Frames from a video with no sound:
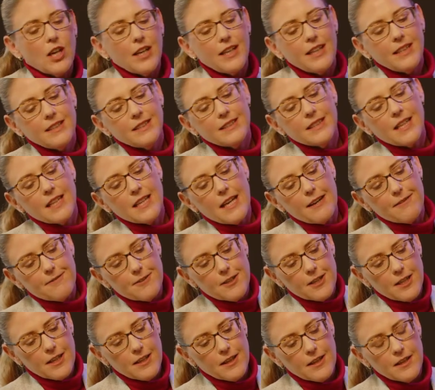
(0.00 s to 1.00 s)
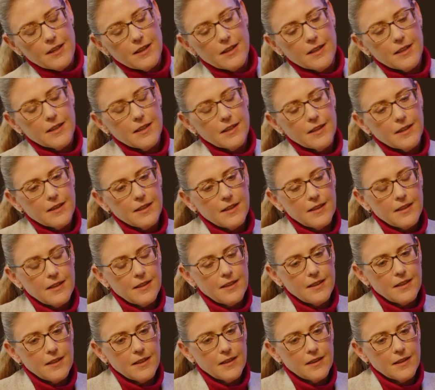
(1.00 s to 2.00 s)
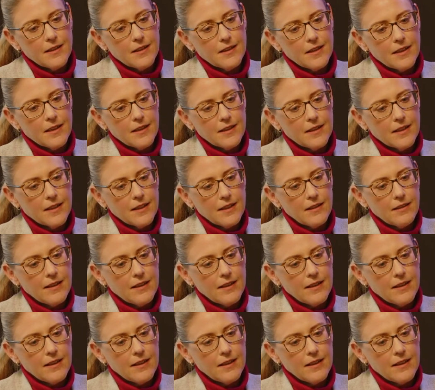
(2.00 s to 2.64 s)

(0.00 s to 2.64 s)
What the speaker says: in South Africa, the